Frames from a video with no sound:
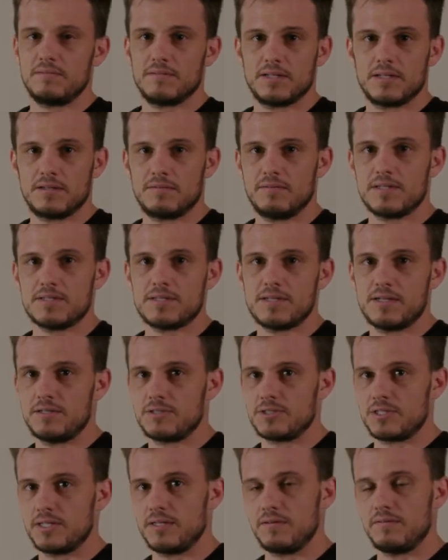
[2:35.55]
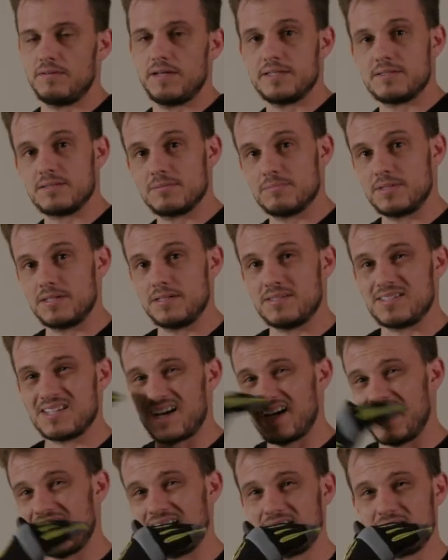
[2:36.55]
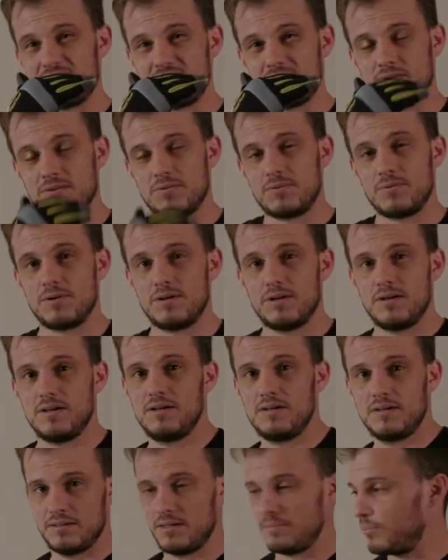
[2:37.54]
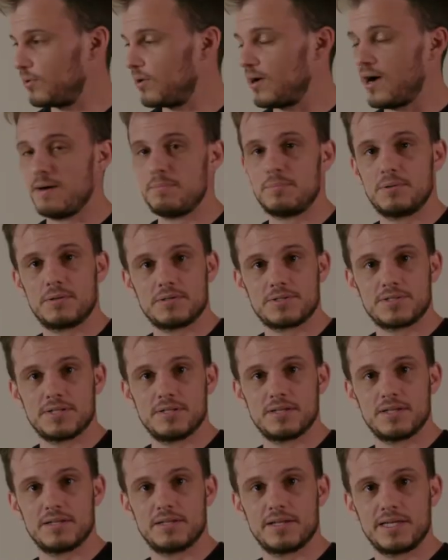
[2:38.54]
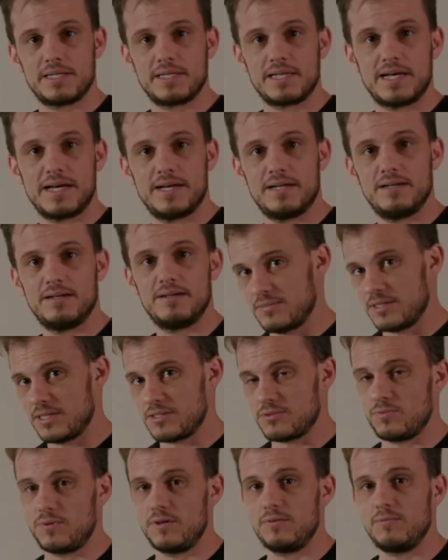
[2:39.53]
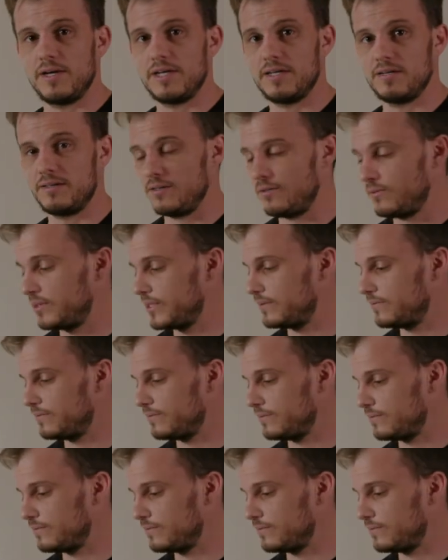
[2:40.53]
like, let's say you're trying to light somebody's eyes or a prop or something like that. That's one way to do it.